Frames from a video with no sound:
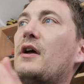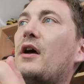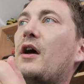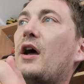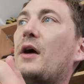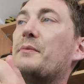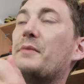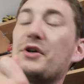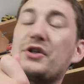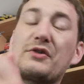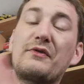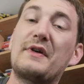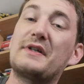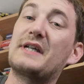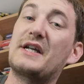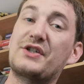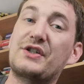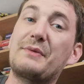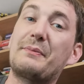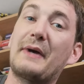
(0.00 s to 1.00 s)
Uh, most of it is
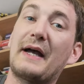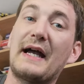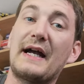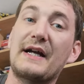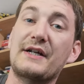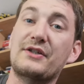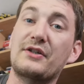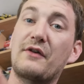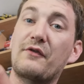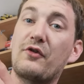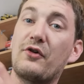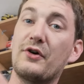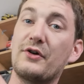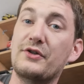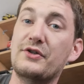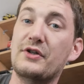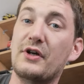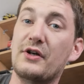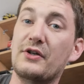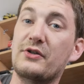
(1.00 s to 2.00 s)
actually packed. I've got to
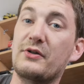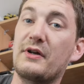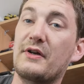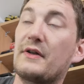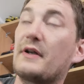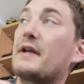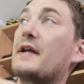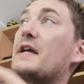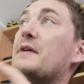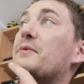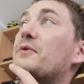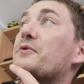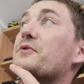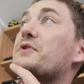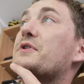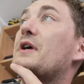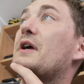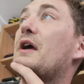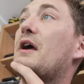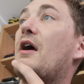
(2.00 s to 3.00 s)
start doing the
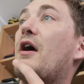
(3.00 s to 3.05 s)
labels.